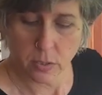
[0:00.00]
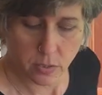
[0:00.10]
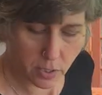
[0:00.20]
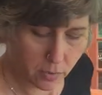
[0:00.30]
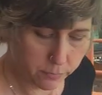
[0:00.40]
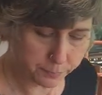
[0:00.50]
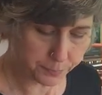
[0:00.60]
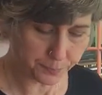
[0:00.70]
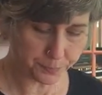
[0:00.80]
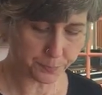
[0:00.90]
Second, so,
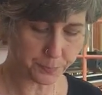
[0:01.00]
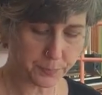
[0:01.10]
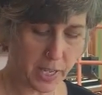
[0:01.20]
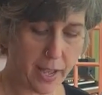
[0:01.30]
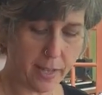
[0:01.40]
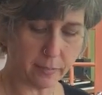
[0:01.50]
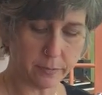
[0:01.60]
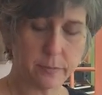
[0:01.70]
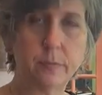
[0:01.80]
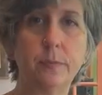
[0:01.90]
second question. Yeah. I have,
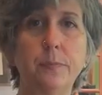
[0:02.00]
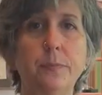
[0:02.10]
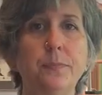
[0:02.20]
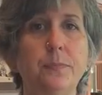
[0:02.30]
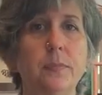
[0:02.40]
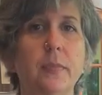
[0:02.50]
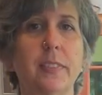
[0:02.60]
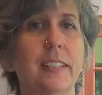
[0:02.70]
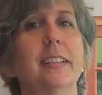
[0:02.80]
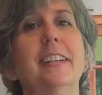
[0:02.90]
I have a question.
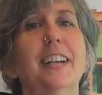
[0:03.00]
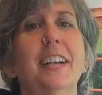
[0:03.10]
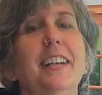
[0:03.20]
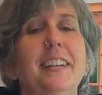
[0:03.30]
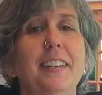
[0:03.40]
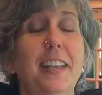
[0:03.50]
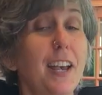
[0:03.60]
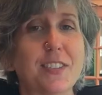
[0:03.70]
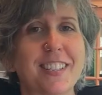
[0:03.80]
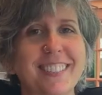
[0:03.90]
Um, yes.
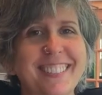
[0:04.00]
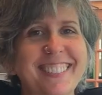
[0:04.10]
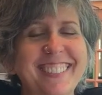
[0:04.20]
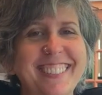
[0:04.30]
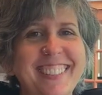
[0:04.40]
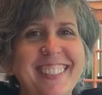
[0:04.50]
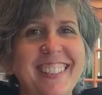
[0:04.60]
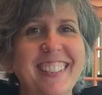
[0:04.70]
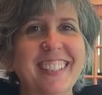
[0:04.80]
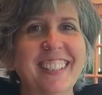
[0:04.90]
What's, what's the best
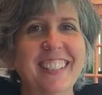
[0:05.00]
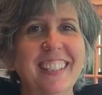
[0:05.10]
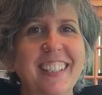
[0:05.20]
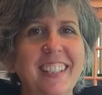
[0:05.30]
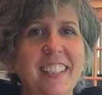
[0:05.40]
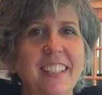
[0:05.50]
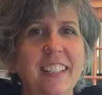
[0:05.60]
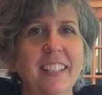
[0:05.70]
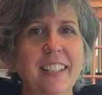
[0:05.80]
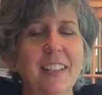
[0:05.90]
congee you've ever
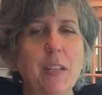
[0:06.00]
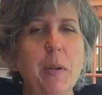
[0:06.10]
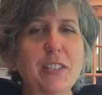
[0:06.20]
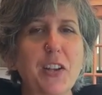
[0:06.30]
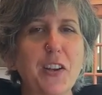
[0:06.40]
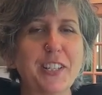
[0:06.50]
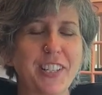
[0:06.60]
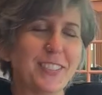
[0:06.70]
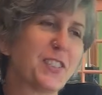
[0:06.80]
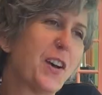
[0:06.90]
had? The best
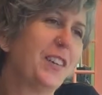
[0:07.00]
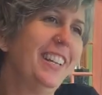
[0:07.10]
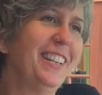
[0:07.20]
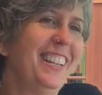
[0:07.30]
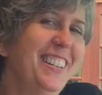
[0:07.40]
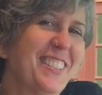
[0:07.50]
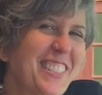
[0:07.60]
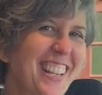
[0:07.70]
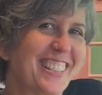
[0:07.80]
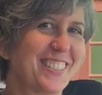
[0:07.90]
congee. So he, he
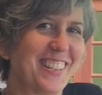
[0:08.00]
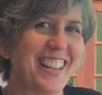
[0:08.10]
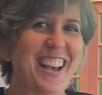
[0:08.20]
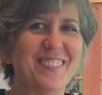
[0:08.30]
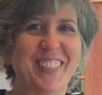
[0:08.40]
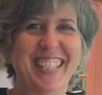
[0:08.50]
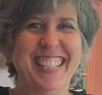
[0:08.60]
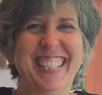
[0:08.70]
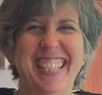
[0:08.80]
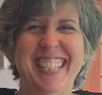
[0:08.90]
knows the answer to that, but
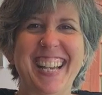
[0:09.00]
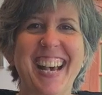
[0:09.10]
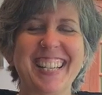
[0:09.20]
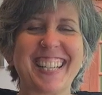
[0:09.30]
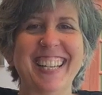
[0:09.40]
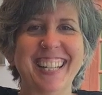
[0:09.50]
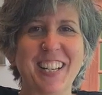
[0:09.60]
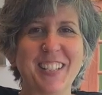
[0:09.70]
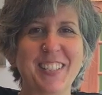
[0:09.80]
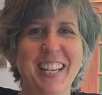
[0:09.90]
he's, he's asking it.